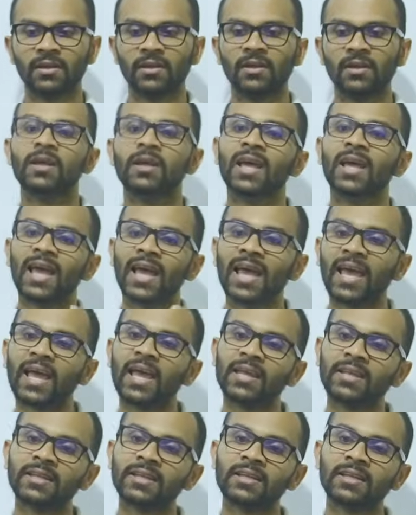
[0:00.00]

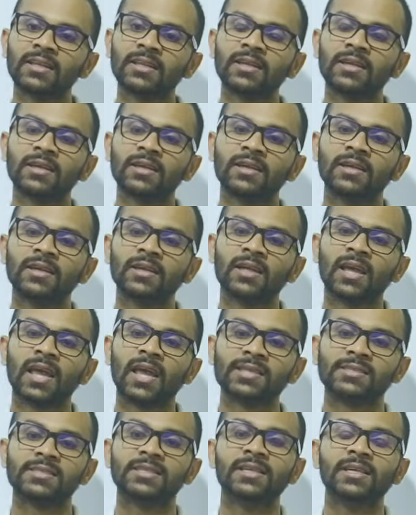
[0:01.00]
And as the
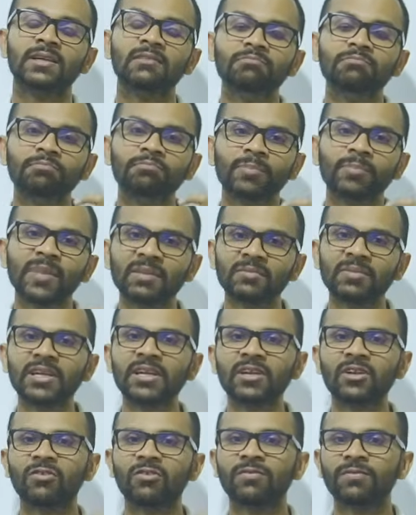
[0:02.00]
complement
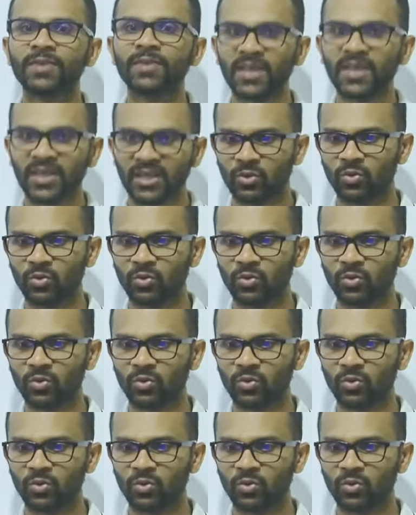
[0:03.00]
of Q,